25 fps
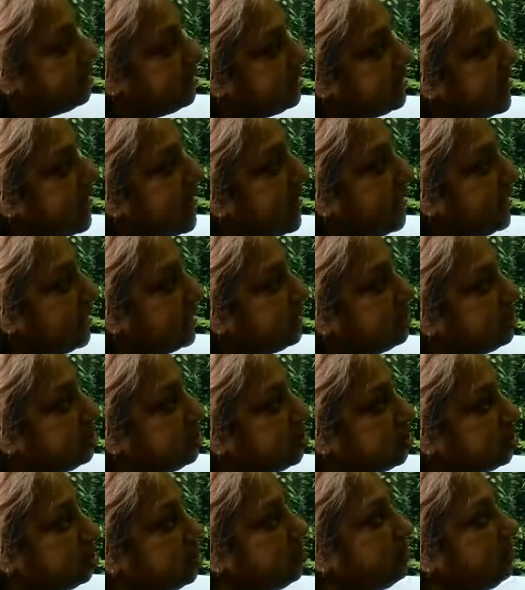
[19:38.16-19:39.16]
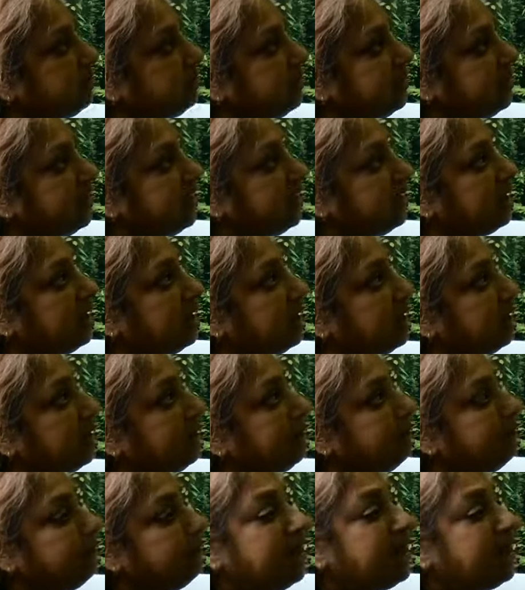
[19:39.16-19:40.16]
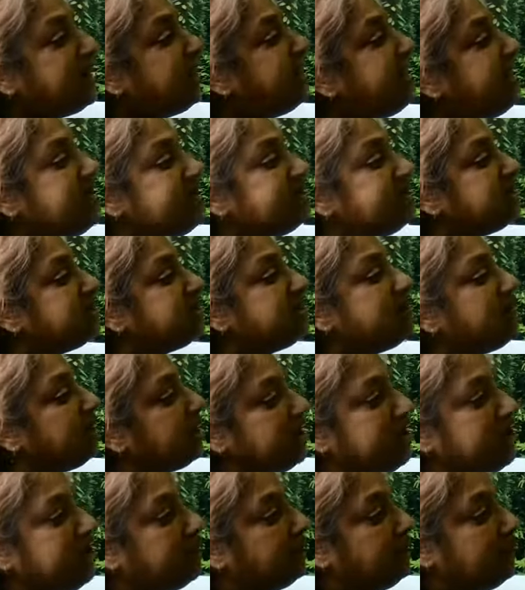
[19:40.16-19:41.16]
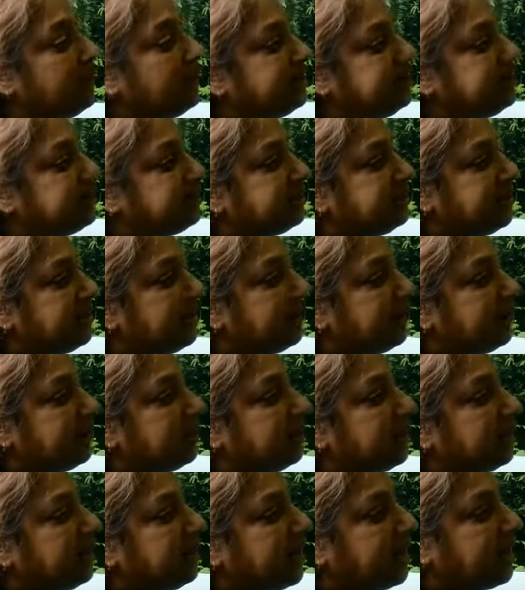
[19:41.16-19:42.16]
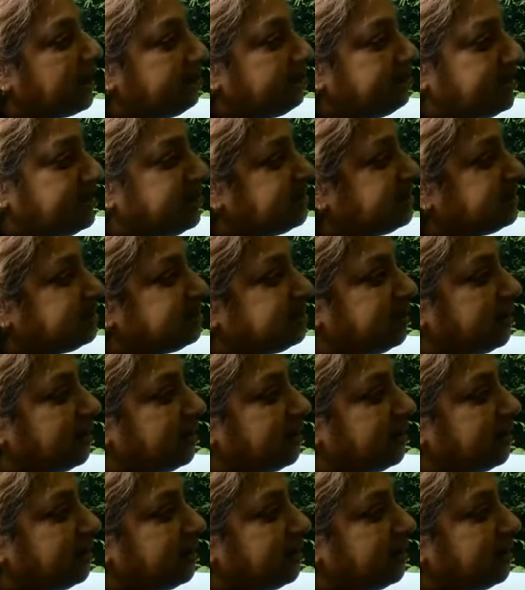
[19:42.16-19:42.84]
dad showed me money is not equivalent to happiness or